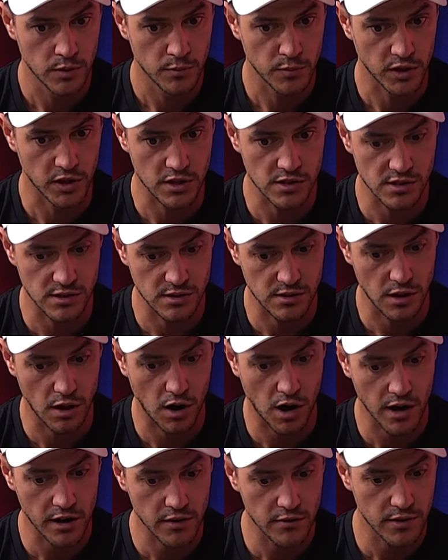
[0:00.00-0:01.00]
because
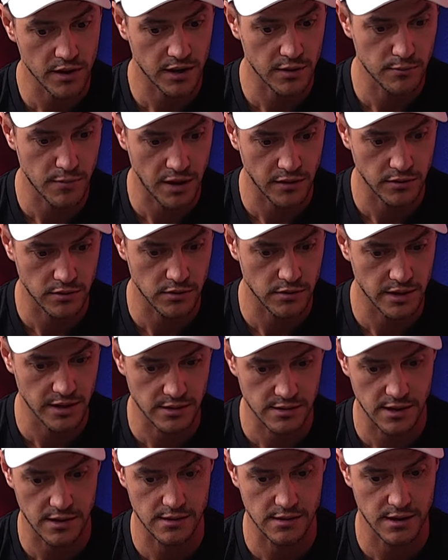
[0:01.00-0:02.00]
I don't reckon Matthew
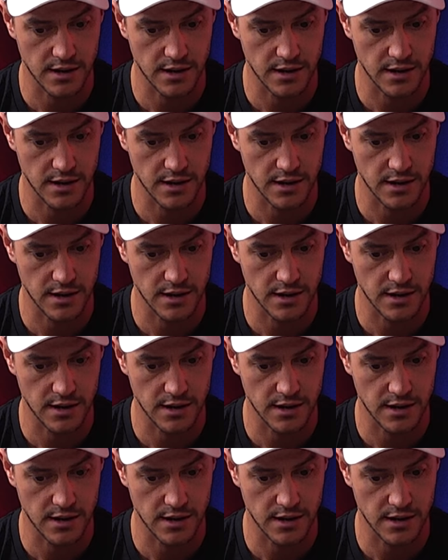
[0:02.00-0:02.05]
Nicks has